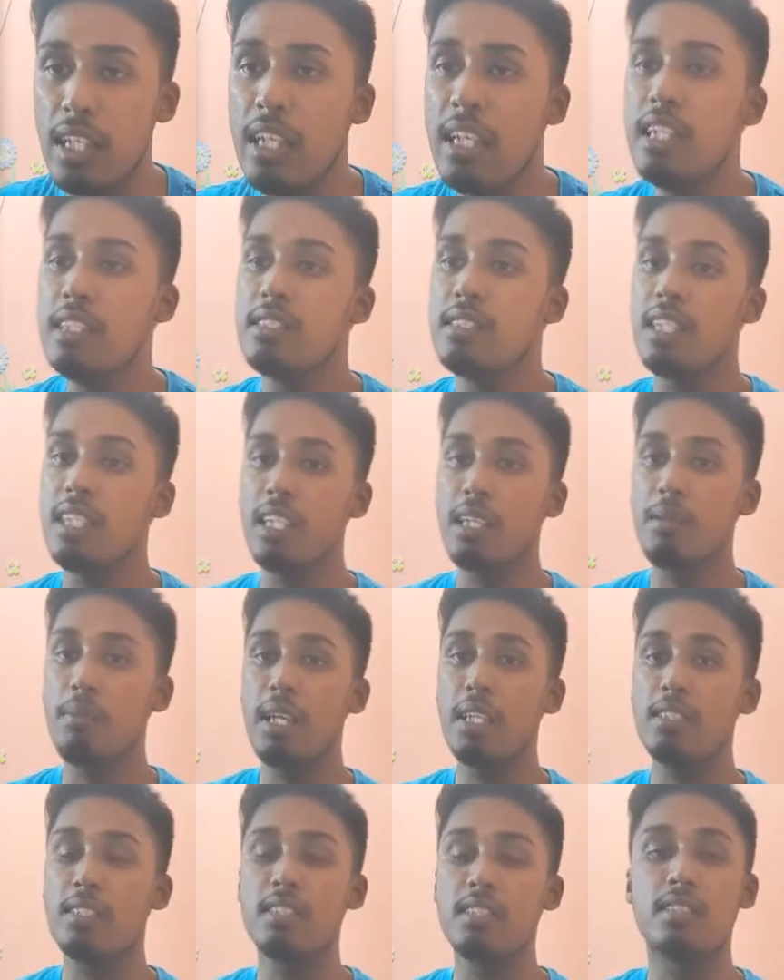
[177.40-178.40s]
Nyaya
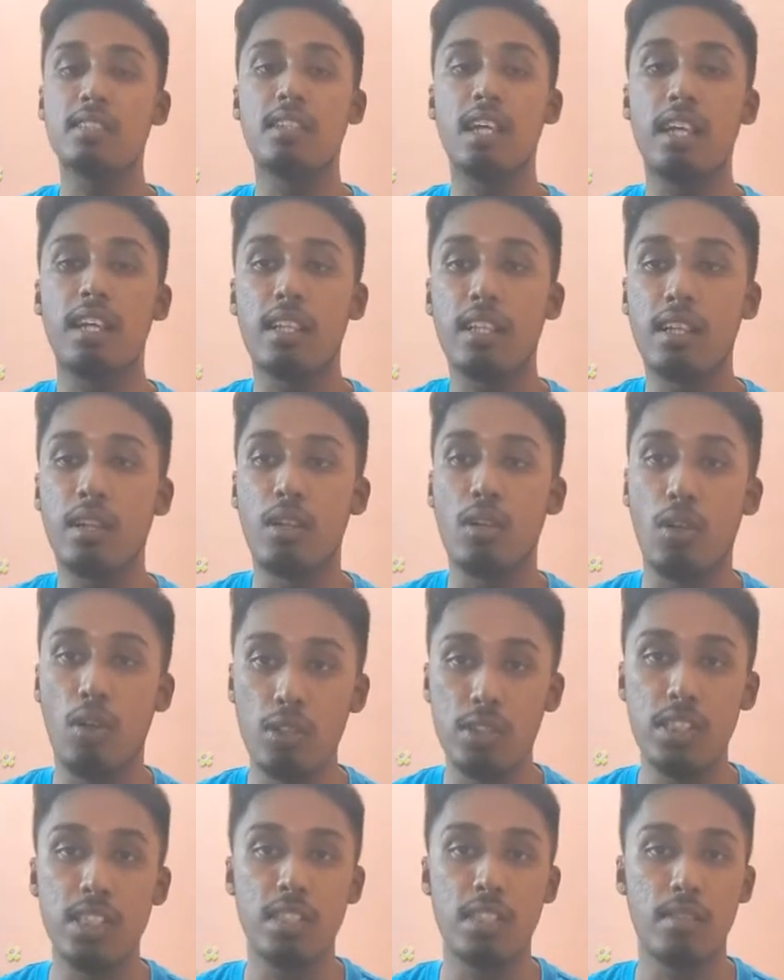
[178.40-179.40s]
means it's like the
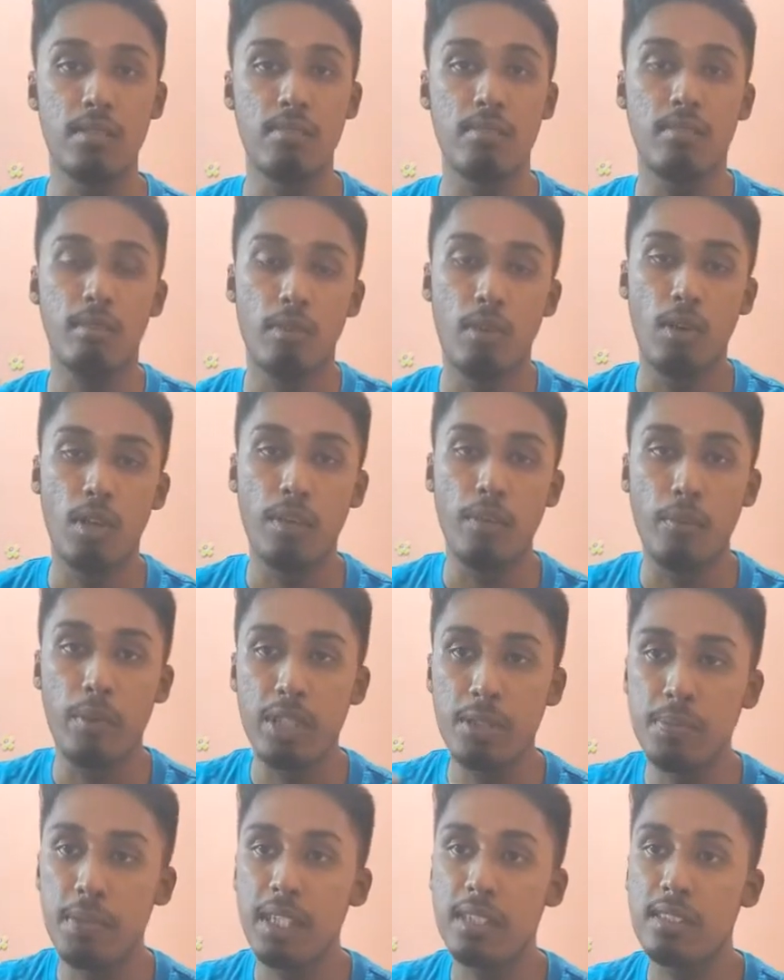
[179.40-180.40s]
logic,
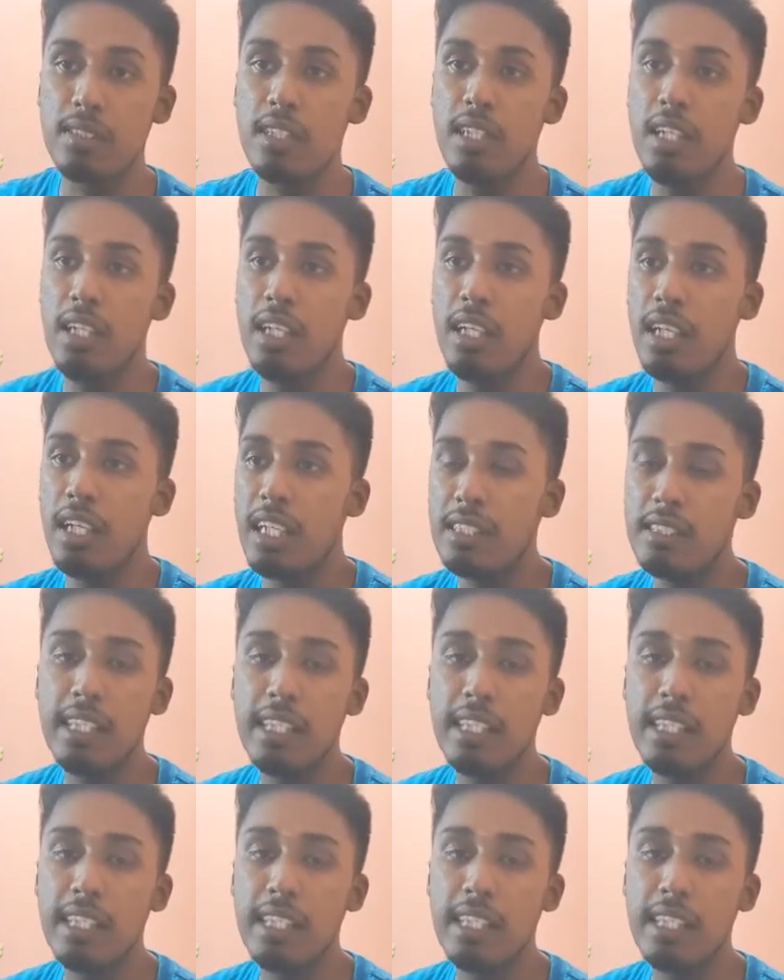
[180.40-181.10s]
which means it's like a